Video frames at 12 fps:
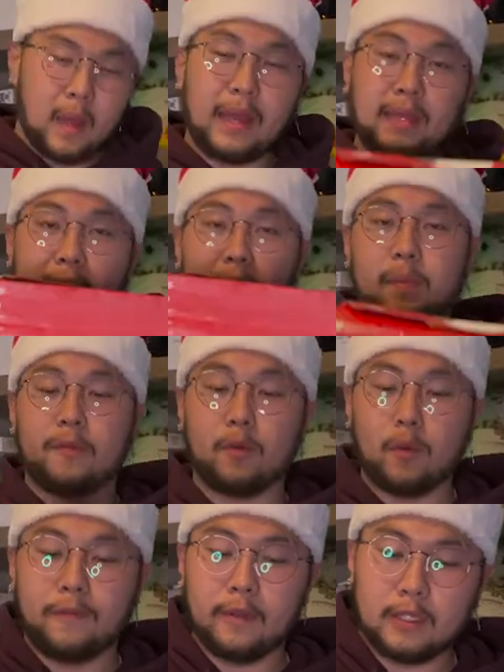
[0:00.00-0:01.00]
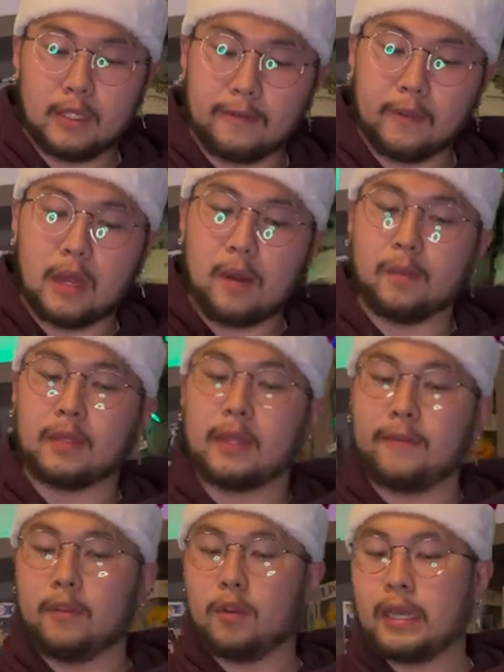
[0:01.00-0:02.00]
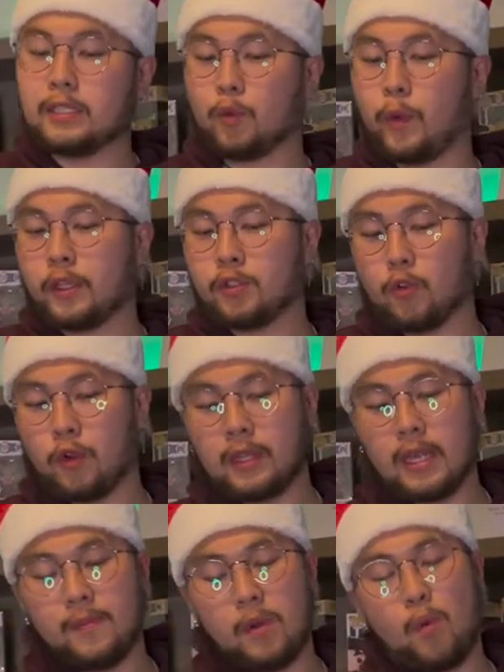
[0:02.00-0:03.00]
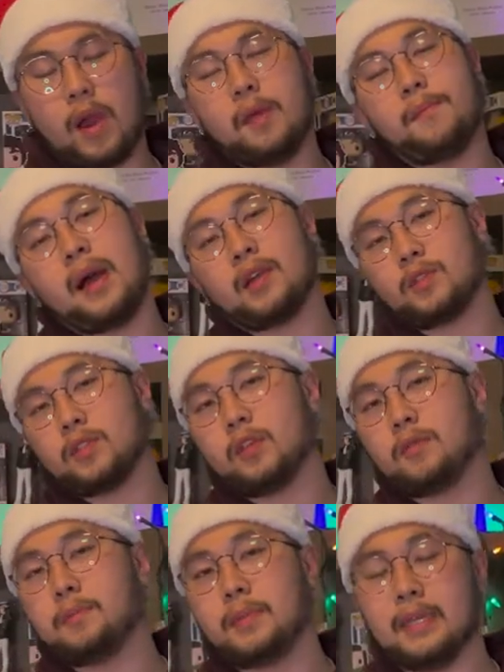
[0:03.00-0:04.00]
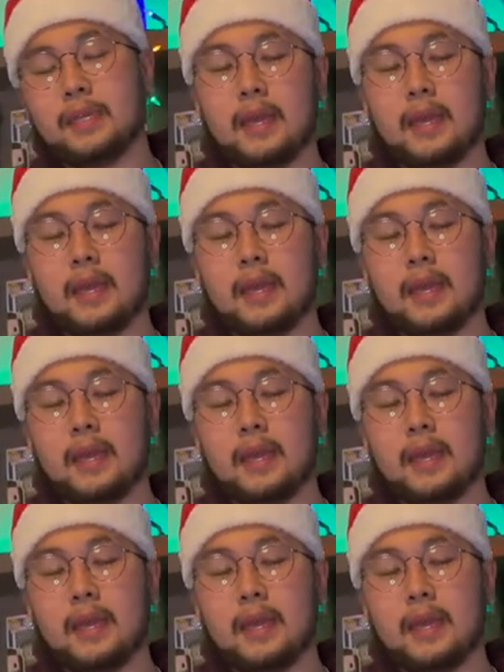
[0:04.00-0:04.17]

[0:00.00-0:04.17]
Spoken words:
And yeah, before we finish this video, I'm gonna give you guys a quick story time on why the box was so beat.